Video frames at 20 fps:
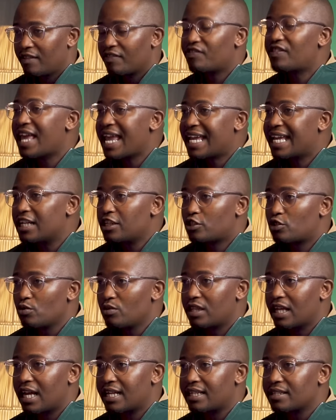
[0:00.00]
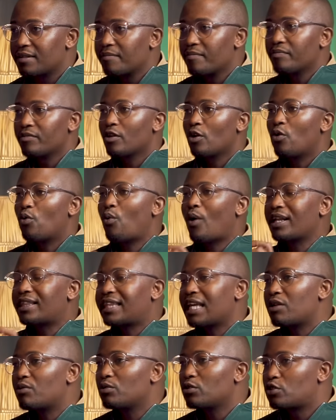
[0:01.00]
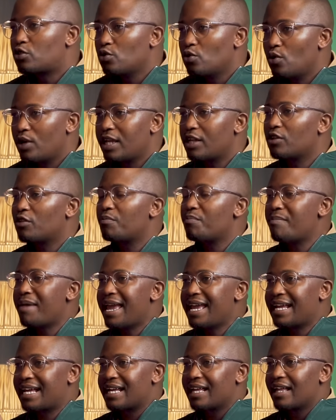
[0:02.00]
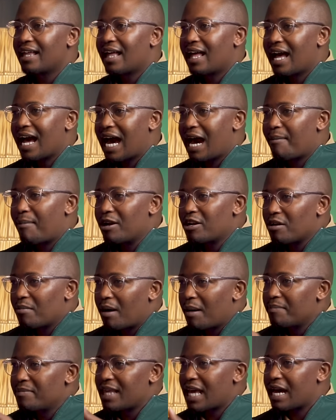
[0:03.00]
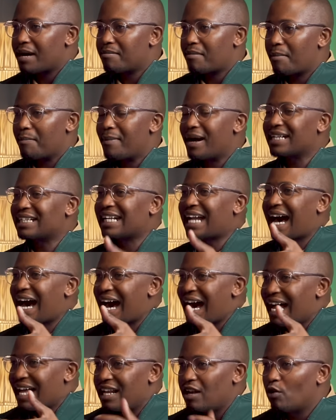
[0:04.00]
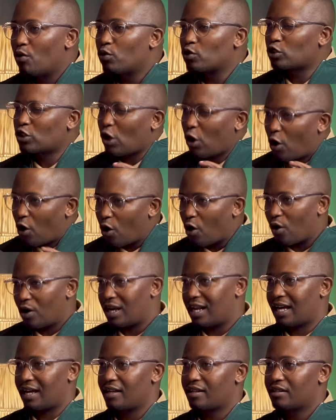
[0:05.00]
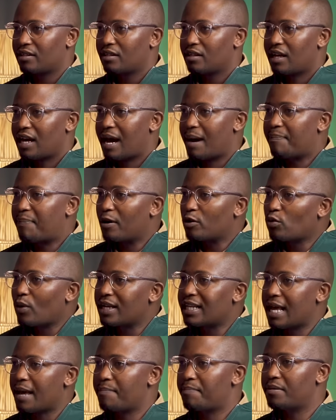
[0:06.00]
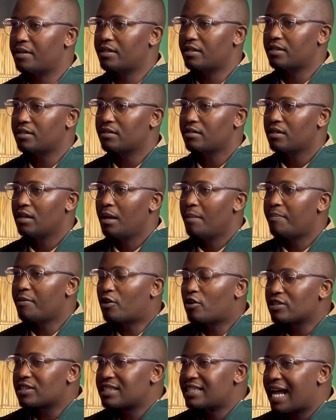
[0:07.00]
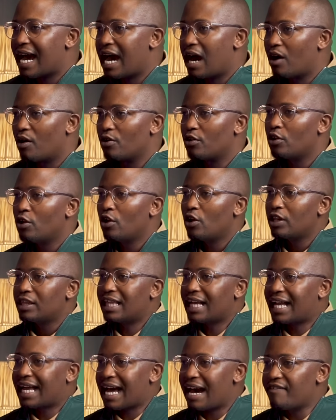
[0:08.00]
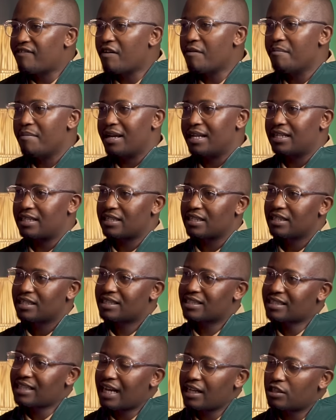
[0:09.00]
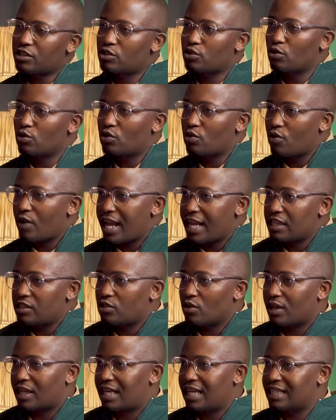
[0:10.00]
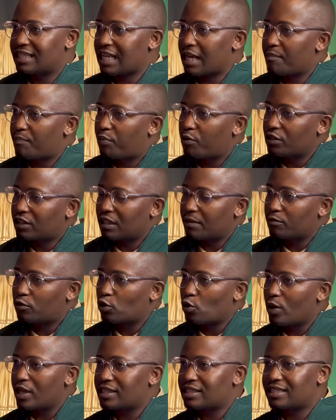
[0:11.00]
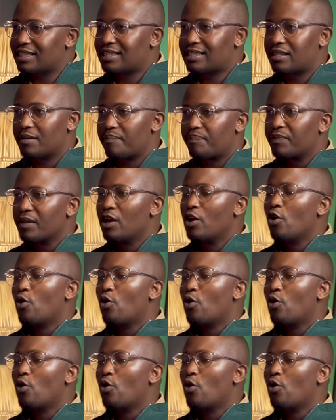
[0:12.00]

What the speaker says: They can do that. What that will do, it will make abantu abamnyama baqale ukuxola about what happened. Because now the government starts to raise your kids and put them through a system.